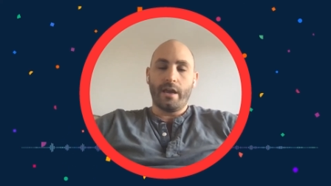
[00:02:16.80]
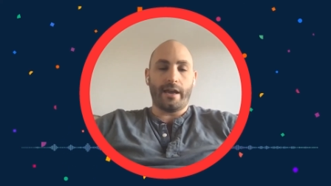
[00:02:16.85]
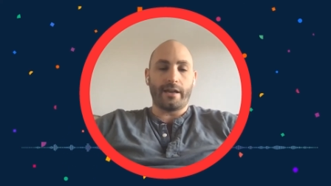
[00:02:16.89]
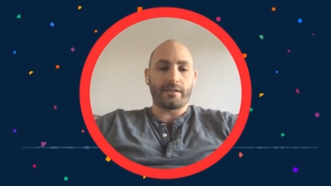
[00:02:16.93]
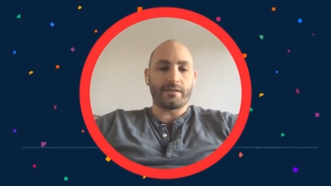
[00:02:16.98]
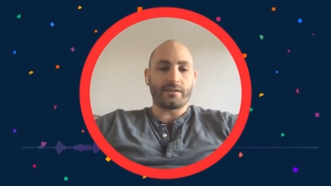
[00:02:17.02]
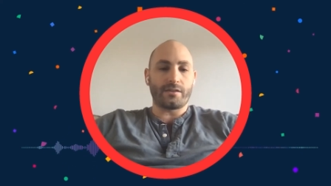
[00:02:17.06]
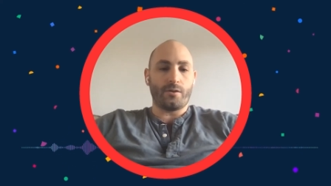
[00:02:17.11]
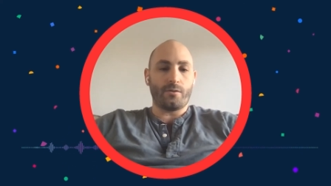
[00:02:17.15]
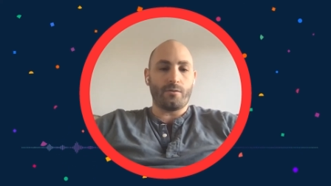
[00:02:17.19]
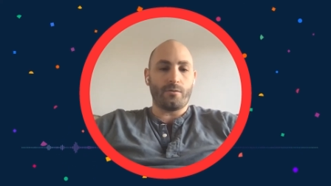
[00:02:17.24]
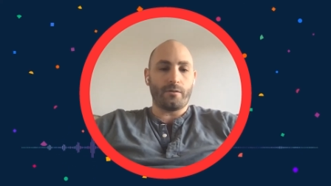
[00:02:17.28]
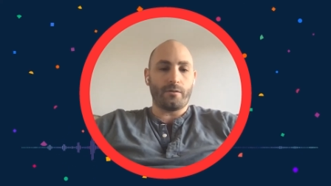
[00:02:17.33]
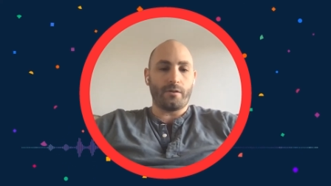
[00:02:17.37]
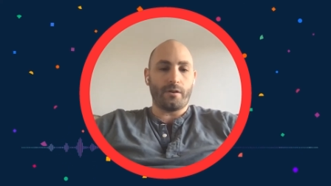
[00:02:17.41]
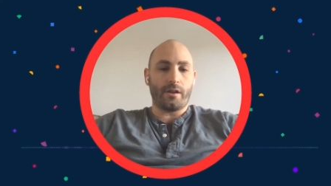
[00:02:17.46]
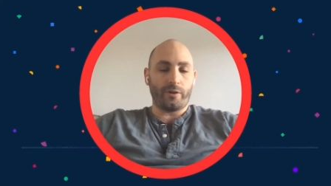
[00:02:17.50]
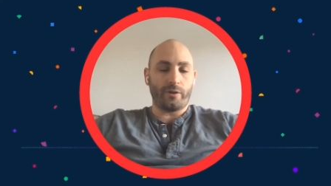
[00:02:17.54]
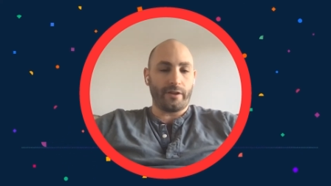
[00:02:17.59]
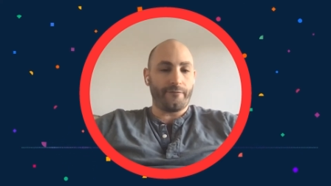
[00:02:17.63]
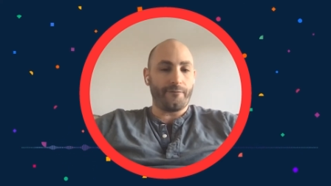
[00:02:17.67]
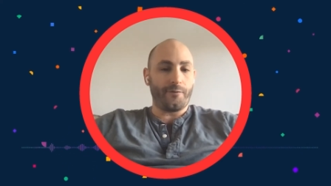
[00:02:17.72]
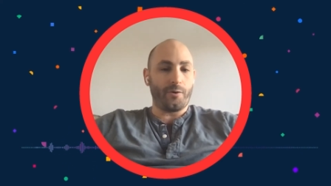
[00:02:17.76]
At Zone,
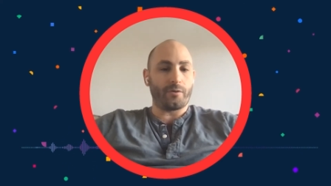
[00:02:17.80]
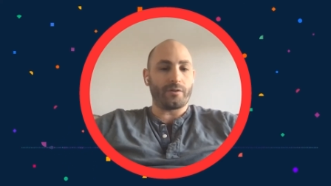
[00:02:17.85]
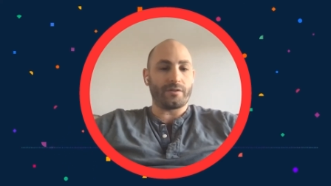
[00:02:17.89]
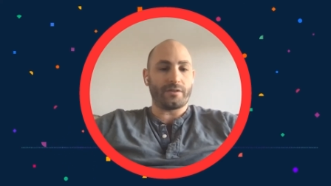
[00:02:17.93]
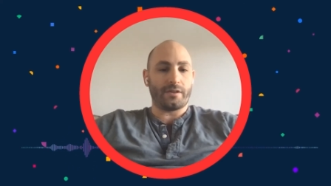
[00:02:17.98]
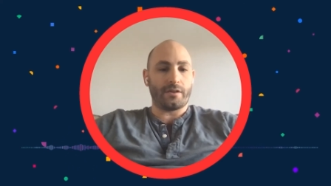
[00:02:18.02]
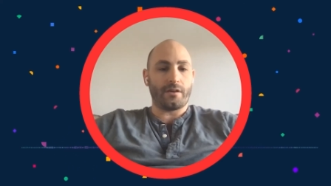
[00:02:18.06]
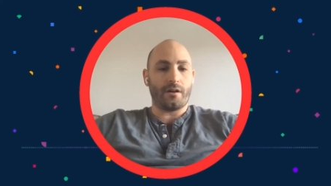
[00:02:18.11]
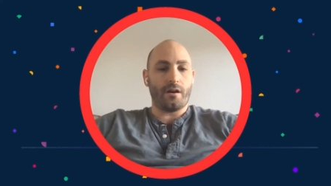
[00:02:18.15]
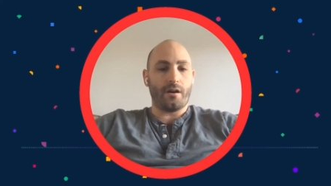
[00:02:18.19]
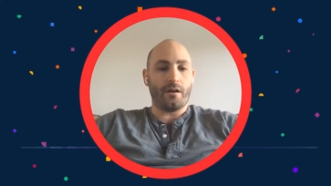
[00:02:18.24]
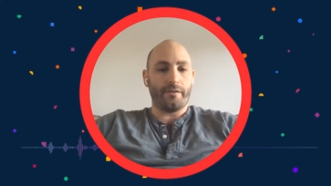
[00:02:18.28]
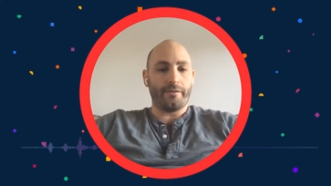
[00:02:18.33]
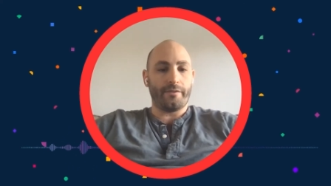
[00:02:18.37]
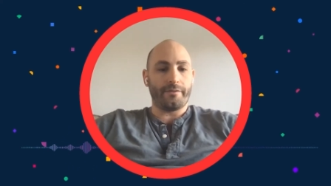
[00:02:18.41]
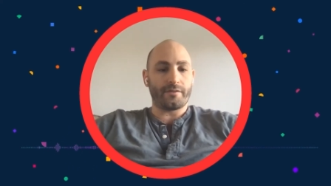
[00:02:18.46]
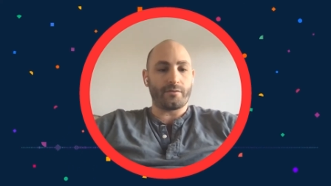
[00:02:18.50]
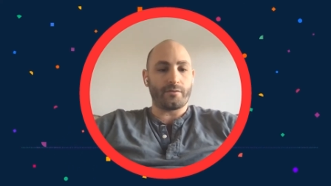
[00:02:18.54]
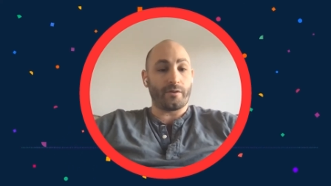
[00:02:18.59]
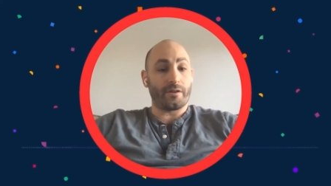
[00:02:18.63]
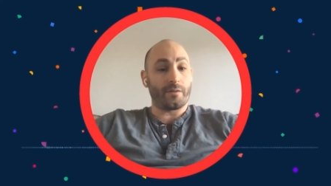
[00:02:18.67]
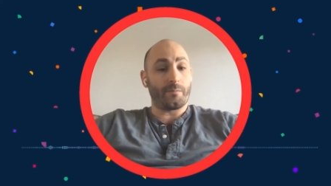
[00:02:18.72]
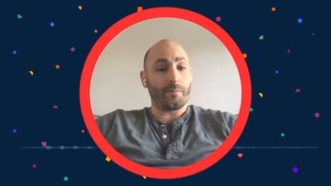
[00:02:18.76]
really focusing on
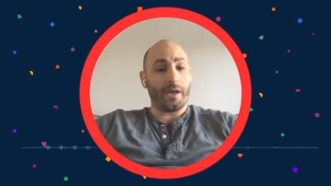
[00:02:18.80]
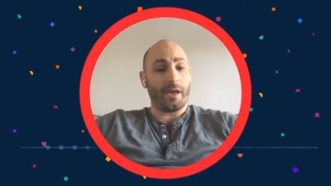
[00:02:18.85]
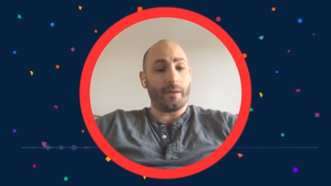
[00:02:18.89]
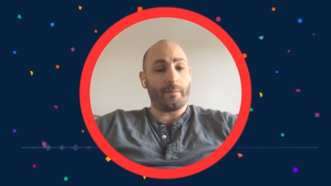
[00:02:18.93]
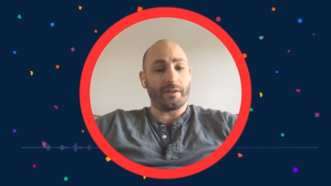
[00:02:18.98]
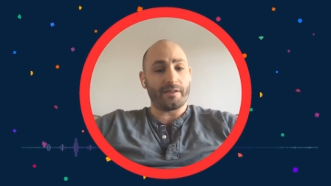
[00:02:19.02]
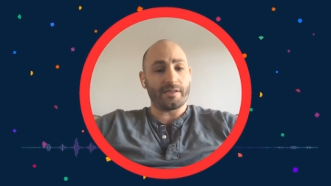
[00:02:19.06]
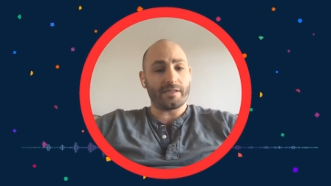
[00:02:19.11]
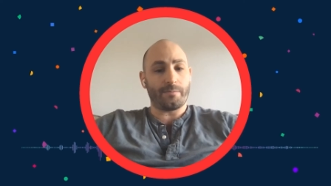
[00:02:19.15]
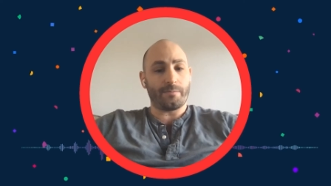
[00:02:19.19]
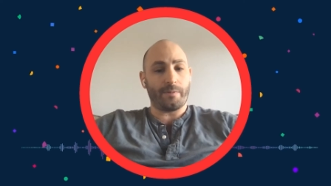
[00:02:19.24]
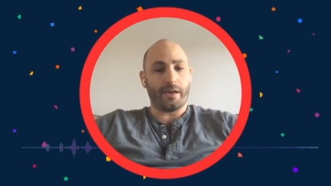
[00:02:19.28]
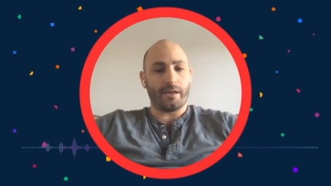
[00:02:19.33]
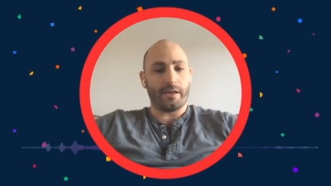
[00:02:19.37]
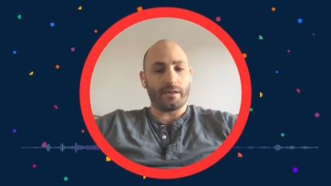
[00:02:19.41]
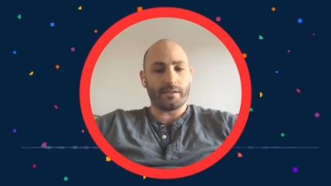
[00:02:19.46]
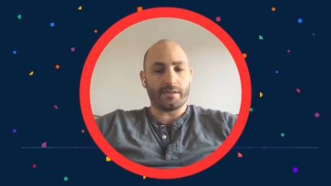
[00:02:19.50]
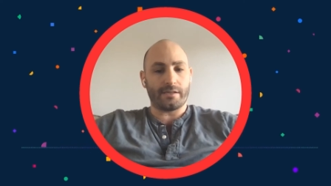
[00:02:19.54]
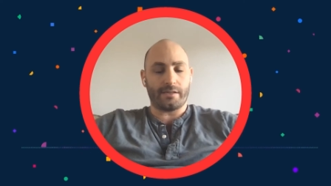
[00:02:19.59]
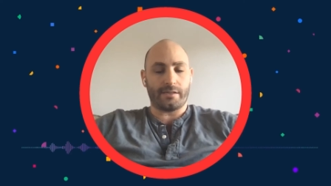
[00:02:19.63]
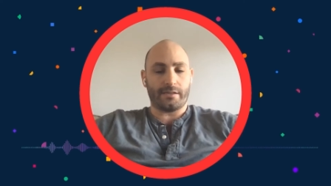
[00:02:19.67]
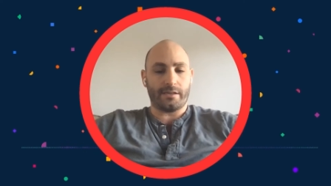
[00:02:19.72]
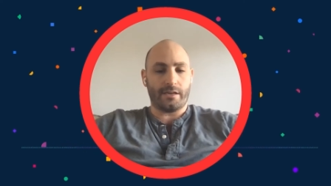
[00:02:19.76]
sort of the payment
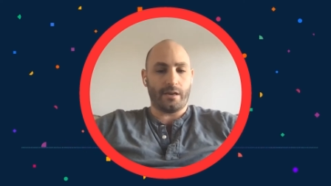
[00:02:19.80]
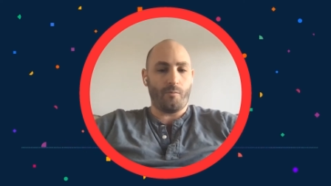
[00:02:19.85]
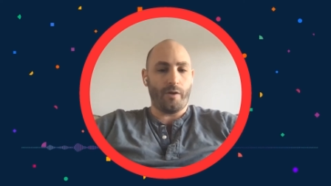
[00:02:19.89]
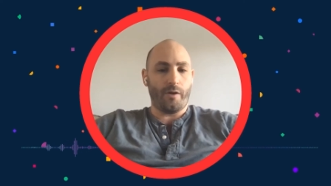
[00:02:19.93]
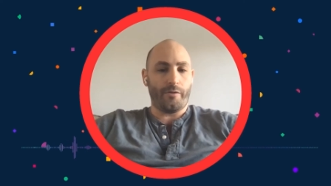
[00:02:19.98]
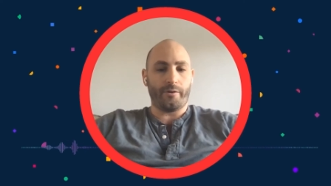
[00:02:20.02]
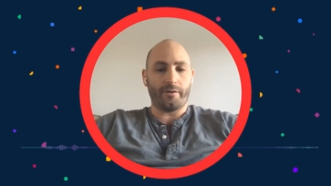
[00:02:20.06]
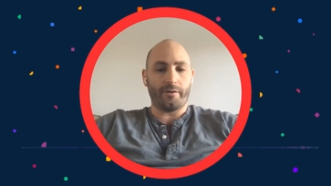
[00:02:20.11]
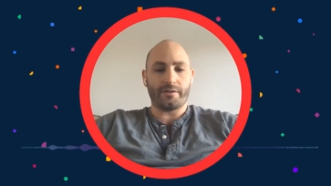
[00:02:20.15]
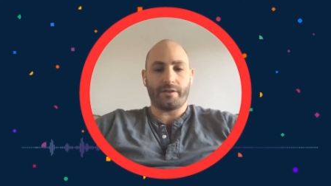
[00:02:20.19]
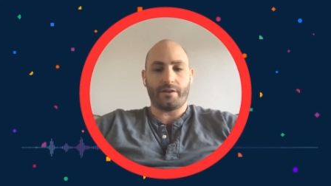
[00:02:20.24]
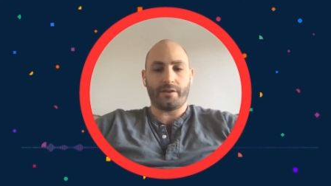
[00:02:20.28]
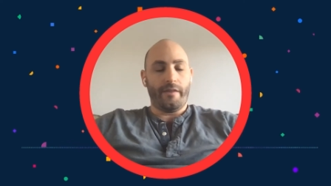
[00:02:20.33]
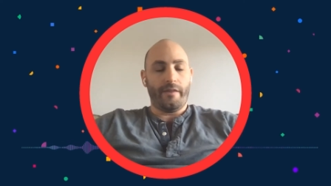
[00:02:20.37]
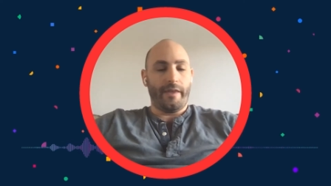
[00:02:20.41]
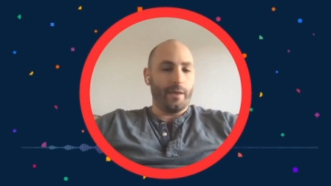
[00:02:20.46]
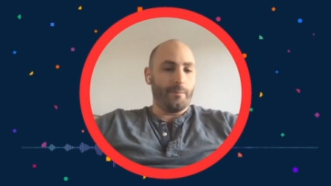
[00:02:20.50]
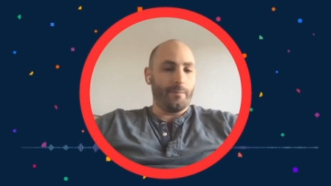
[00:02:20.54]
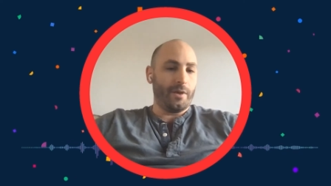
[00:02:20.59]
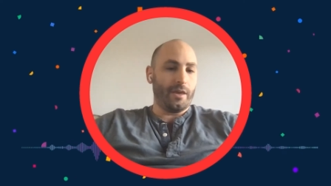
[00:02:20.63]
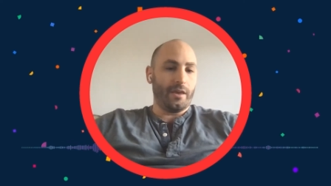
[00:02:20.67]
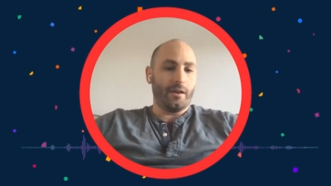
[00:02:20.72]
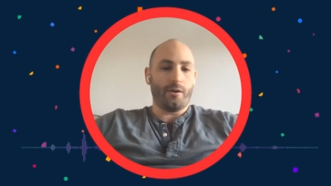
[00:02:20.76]
space, whether it's on
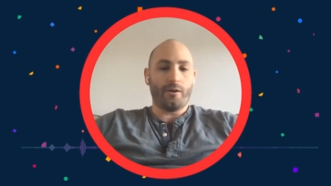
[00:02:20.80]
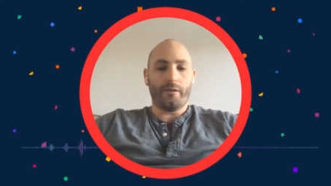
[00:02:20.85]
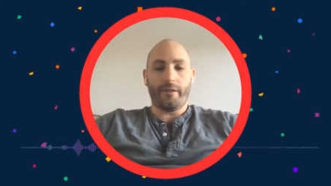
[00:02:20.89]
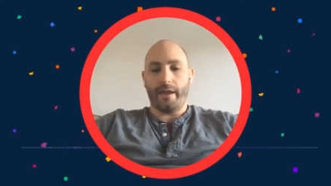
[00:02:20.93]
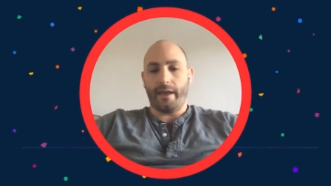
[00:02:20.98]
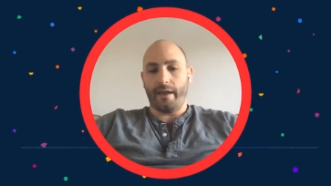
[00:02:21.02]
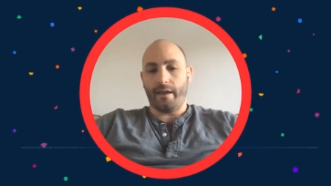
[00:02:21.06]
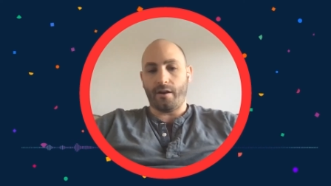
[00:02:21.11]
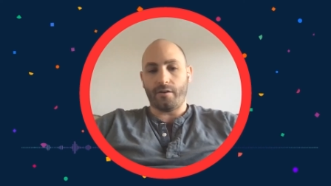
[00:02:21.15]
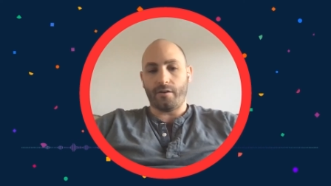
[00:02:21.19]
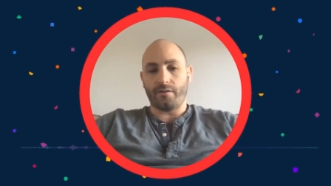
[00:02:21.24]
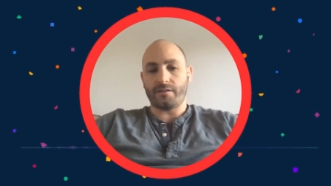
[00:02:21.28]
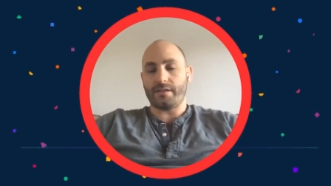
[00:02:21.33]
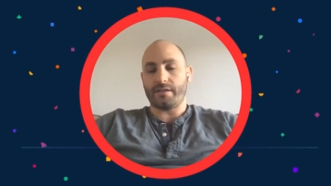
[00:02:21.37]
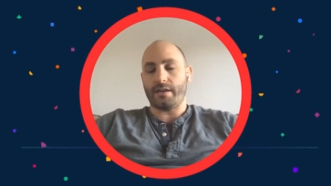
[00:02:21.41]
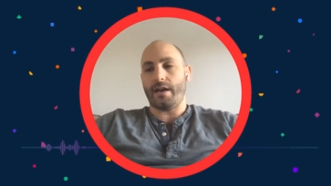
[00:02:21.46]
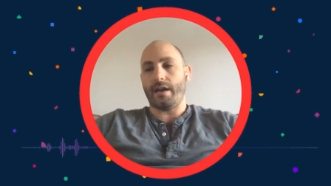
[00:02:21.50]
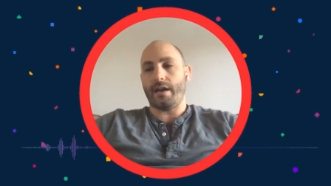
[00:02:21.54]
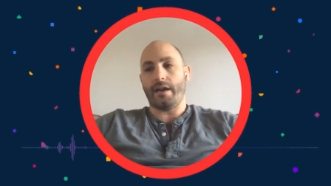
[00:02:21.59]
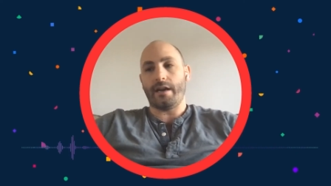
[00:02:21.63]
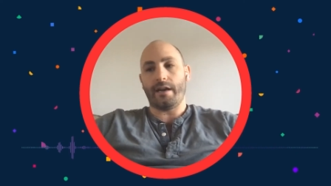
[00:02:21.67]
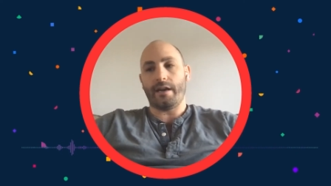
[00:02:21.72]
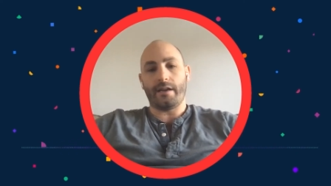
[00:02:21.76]
the AP or the AR
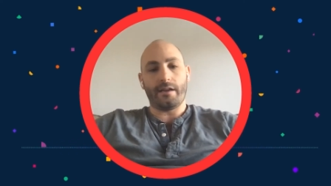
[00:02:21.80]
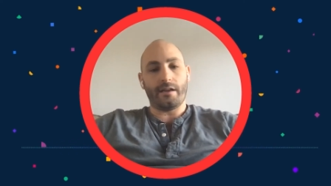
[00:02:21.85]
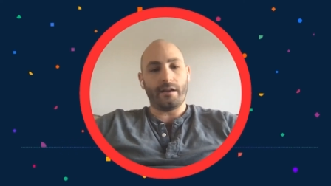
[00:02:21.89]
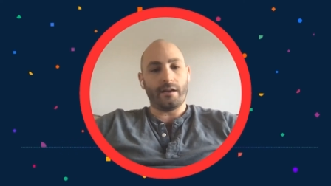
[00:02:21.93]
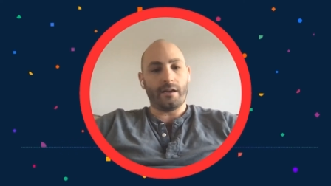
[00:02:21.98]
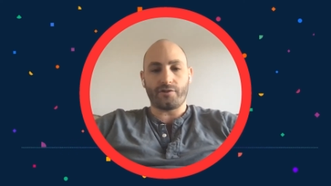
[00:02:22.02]
side,